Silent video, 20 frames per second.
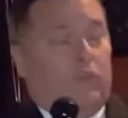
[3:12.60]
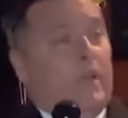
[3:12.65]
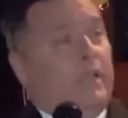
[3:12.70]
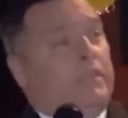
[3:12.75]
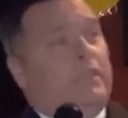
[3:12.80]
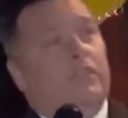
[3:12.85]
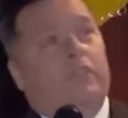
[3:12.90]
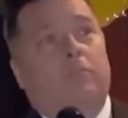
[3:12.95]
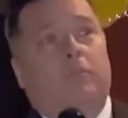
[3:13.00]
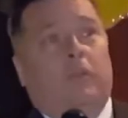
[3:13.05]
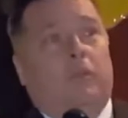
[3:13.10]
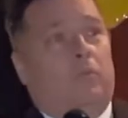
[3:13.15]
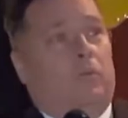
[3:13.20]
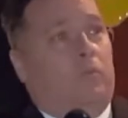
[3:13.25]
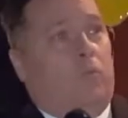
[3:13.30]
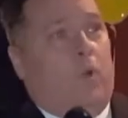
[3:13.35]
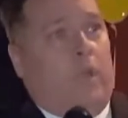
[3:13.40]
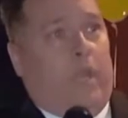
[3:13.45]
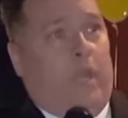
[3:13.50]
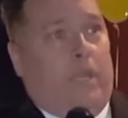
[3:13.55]
raising the
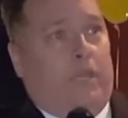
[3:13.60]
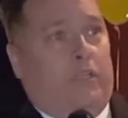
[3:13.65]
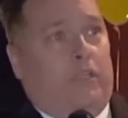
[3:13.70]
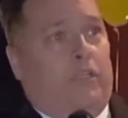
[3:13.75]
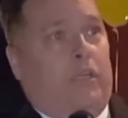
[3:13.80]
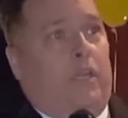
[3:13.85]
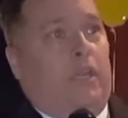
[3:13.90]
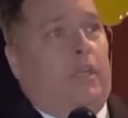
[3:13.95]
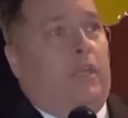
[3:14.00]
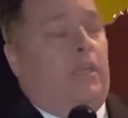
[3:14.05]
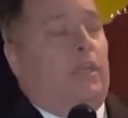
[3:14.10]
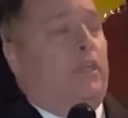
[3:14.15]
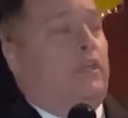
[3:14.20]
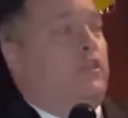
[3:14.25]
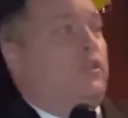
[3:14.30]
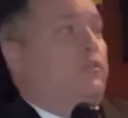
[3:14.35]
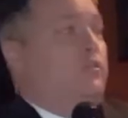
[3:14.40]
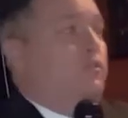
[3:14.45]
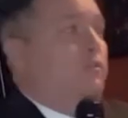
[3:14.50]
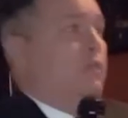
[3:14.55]
minimum wage,
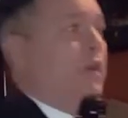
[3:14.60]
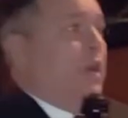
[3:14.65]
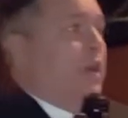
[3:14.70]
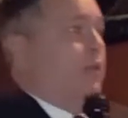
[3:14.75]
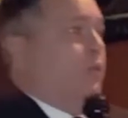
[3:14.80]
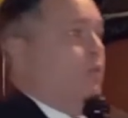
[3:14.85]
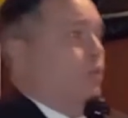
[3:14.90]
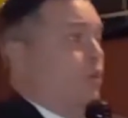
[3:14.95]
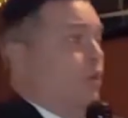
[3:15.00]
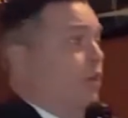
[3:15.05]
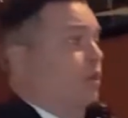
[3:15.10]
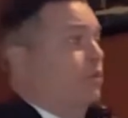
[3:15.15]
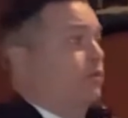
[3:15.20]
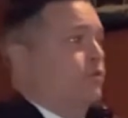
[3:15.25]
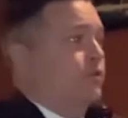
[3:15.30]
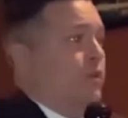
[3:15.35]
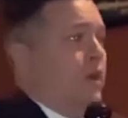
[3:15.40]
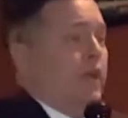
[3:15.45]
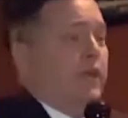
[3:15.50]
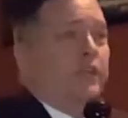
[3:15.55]
issues around
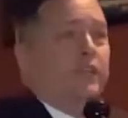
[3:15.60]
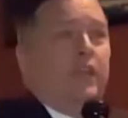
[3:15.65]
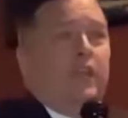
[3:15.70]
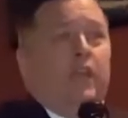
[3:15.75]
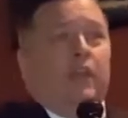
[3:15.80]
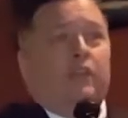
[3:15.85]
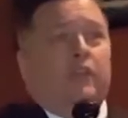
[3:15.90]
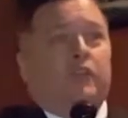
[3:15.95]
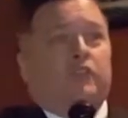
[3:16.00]
workers' rights.